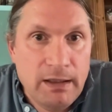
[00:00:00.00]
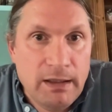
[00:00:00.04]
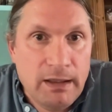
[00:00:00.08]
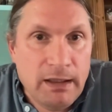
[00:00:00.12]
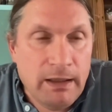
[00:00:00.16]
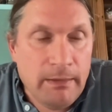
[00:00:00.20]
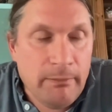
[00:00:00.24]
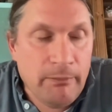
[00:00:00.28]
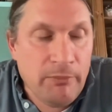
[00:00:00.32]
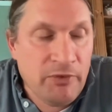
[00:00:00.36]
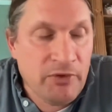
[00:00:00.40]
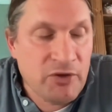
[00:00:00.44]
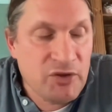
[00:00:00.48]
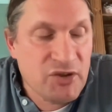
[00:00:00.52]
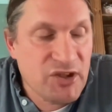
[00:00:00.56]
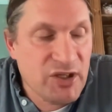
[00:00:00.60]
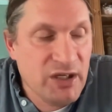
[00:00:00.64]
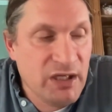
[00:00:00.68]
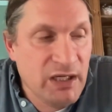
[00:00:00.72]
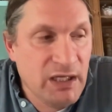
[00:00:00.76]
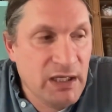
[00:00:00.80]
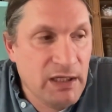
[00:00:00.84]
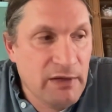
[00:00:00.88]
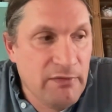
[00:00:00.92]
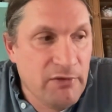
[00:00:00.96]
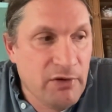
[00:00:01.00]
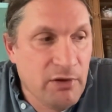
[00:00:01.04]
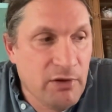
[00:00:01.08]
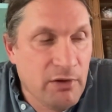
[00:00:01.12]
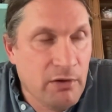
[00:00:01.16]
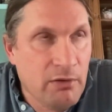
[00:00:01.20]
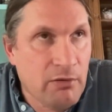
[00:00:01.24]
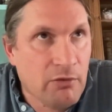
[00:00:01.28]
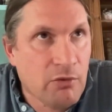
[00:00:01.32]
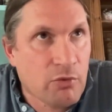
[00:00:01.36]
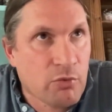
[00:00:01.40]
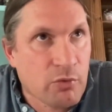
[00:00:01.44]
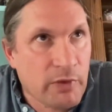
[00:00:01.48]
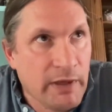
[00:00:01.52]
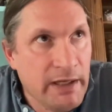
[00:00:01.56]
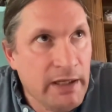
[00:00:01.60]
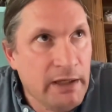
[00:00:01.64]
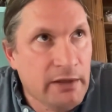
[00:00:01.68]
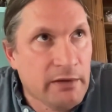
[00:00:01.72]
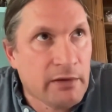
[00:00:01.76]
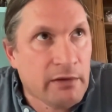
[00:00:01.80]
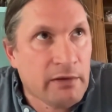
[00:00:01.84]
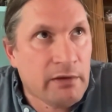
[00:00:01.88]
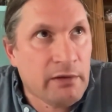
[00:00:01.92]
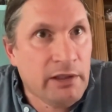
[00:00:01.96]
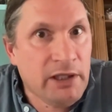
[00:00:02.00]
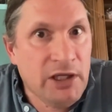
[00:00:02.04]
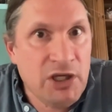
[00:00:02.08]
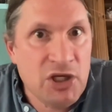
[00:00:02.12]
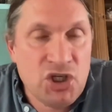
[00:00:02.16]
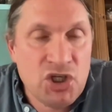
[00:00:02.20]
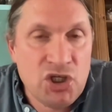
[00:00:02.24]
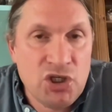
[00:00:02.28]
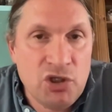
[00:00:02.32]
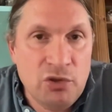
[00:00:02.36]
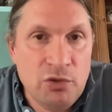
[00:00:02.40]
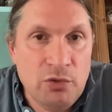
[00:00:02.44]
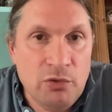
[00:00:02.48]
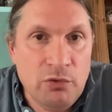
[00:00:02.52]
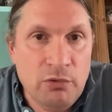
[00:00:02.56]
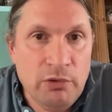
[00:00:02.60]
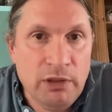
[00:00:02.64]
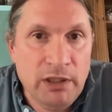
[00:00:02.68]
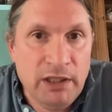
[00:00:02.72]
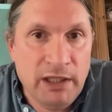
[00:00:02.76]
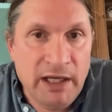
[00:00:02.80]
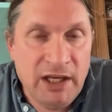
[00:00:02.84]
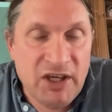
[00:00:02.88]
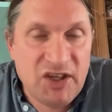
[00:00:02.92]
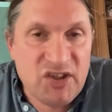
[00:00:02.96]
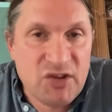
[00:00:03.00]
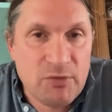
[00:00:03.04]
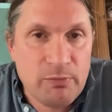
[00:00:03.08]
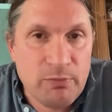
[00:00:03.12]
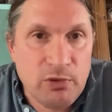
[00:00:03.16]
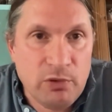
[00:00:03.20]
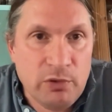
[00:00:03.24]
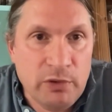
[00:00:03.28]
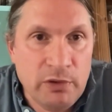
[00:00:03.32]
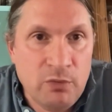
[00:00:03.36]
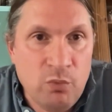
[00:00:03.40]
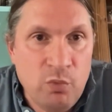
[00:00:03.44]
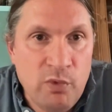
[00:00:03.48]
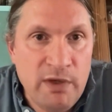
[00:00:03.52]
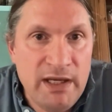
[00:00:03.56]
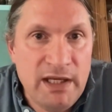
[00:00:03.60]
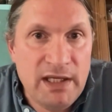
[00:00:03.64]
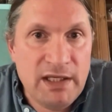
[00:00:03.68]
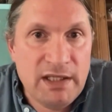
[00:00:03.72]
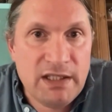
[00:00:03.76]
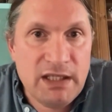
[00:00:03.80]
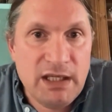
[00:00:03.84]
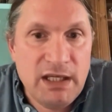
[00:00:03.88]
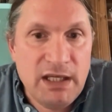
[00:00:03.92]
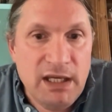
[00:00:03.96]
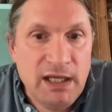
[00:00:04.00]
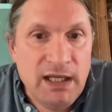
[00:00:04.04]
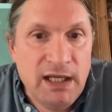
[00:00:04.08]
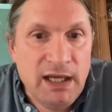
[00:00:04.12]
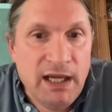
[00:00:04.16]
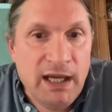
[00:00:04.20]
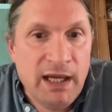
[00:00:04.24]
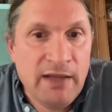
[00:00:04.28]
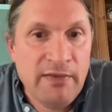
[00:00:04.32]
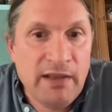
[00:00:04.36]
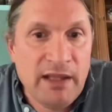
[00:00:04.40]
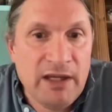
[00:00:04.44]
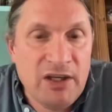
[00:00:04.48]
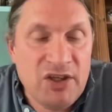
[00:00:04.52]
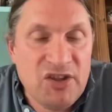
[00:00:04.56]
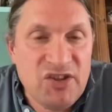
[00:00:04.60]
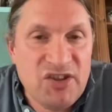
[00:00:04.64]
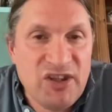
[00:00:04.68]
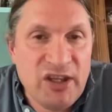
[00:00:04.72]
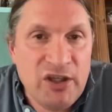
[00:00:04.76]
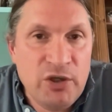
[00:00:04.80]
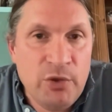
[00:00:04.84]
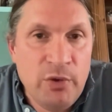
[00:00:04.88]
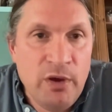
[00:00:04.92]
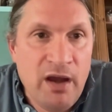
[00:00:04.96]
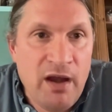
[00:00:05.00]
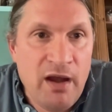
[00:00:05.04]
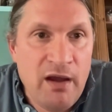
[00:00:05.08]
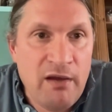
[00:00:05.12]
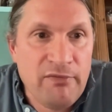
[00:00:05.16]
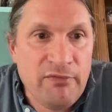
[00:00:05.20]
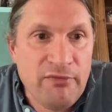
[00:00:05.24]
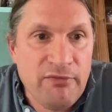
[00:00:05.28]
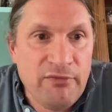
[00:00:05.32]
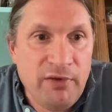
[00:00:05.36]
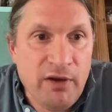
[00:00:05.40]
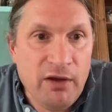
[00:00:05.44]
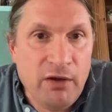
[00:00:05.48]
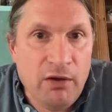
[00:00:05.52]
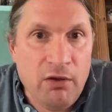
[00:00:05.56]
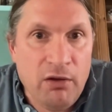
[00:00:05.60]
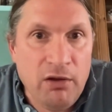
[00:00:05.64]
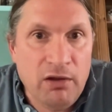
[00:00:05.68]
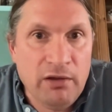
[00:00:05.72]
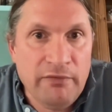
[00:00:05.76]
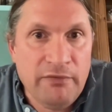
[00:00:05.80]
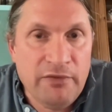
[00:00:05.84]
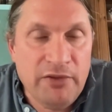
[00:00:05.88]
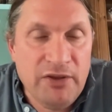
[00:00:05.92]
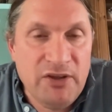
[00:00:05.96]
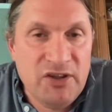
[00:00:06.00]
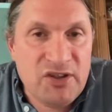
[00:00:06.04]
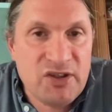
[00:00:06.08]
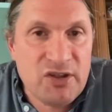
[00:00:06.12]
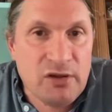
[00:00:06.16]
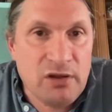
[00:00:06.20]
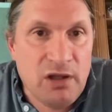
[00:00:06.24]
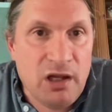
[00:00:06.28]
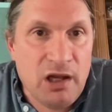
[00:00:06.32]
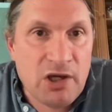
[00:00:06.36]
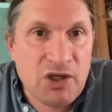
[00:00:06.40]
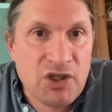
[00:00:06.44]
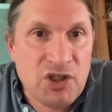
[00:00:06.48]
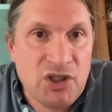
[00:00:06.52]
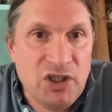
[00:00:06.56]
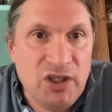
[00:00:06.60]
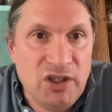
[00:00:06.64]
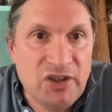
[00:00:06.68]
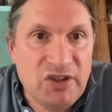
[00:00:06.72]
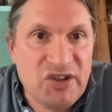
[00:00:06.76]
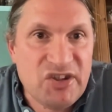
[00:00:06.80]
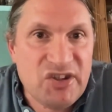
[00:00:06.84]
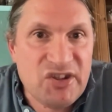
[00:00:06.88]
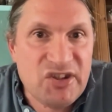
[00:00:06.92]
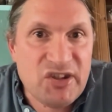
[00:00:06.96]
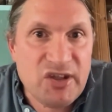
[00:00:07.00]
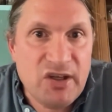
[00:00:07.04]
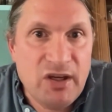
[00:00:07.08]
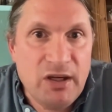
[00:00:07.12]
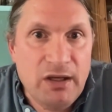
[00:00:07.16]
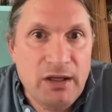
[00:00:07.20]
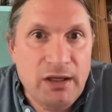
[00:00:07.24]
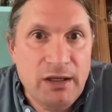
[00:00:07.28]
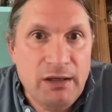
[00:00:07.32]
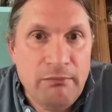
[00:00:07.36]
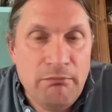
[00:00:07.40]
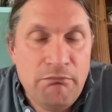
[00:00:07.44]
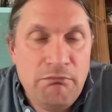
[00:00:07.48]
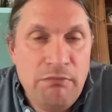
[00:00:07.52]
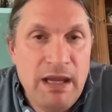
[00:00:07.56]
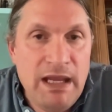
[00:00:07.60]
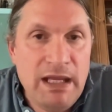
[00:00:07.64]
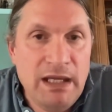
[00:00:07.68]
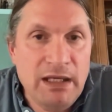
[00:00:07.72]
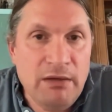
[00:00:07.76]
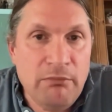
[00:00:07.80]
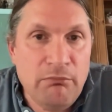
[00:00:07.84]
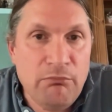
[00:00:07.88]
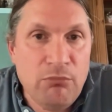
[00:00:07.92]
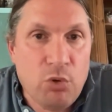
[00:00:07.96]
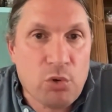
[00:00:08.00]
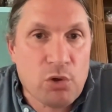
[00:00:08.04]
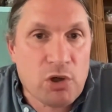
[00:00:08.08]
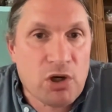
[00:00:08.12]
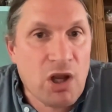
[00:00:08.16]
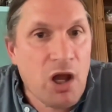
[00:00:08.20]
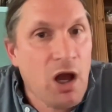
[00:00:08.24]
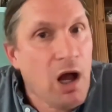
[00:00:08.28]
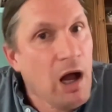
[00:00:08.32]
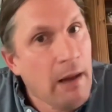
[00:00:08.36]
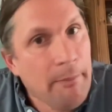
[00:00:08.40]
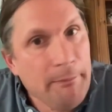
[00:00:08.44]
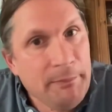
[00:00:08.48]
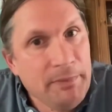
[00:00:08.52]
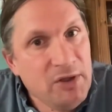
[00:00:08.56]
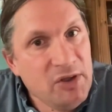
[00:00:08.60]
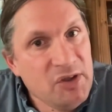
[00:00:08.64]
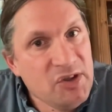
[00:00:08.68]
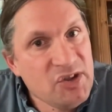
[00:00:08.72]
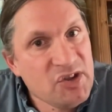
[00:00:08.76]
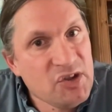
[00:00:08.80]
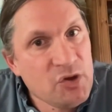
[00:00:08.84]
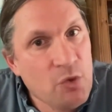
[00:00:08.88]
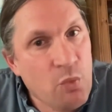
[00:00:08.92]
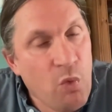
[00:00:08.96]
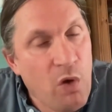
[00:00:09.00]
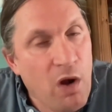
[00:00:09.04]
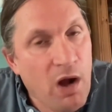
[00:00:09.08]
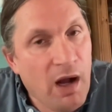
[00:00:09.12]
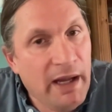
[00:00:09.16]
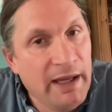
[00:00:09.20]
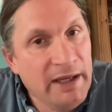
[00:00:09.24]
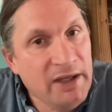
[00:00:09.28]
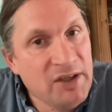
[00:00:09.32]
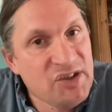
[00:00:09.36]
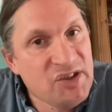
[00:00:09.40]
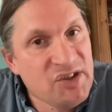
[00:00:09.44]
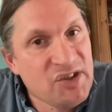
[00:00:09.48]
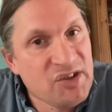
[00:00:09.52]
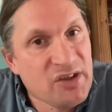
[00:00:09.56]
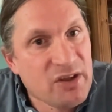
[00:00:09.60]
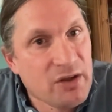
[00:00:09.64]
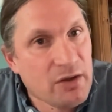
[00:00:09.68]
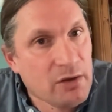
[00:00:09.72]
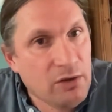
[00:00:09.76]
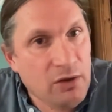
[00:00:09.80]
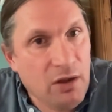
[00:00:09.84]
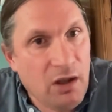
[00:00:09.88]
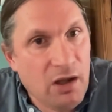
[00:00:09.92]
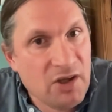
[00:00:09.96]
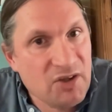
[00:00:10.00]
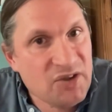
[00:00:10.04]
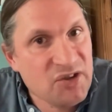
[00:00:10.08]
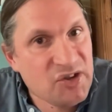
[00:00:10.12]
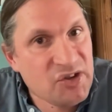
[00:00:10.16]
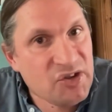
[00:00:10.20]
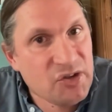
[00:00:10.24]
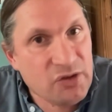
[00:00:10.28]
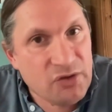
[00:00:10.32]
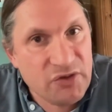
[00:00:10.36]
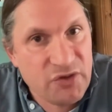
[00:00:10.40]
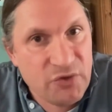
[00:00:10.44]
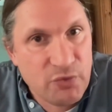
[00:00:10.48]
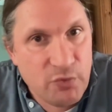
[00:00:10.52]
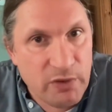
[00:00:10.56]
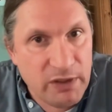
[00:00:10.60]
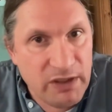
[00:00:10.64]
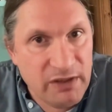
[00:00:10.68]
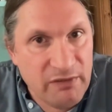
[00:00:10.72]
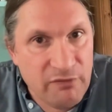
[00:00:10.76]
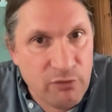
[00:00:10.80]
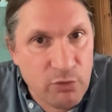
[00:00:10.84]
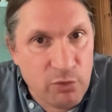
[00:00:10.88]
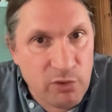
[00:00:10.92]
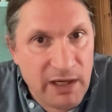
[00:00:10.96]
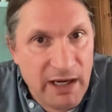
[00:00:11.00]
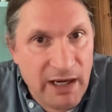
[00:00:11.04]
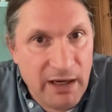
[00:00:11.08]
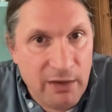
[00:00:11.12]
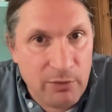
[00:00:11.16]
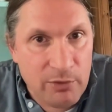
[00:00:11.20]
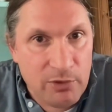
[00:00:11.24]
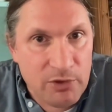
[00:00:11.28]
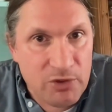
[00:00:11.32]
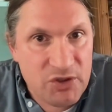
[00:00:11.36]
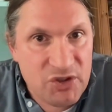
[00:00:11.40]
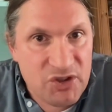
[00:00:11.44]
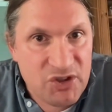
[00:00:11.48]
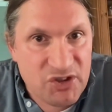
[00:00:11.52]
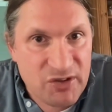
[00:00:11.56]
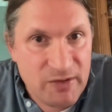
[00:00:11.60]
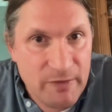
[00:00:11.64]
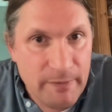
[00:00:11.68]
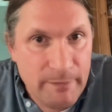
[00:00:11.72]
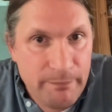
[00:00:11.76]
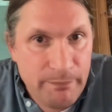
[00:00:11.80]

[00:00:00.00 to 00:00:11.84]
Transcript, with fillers: Um, there's an even greater issue in hexaploid wheat, and that is that you have all of these clock genes made in more copies. So why is the clock still 24 hours?